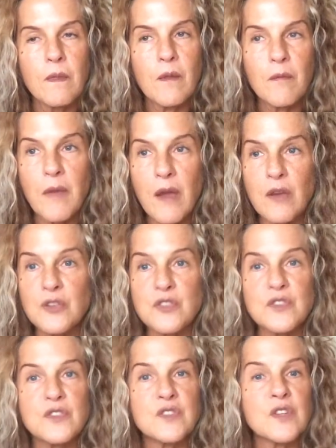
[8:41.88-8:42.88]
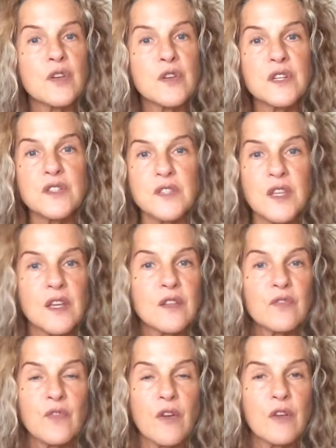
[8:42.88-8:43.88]
Marriage is a serious thing.
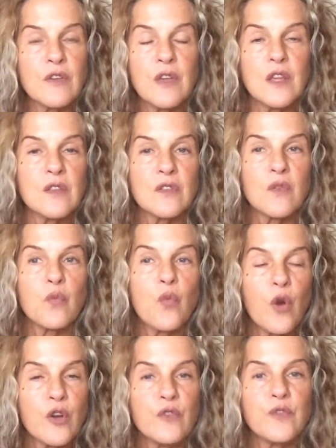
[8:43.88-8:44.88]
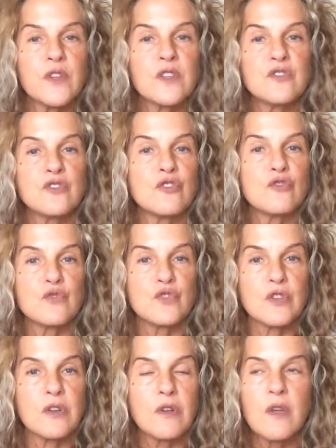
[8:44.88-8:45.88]
It's a wonderful
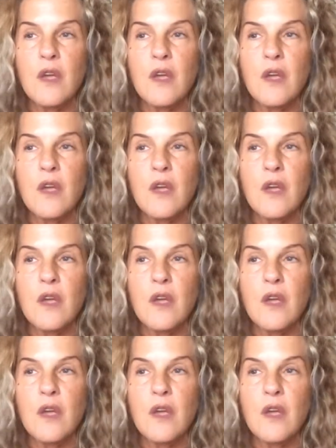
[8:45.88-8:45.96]
institution.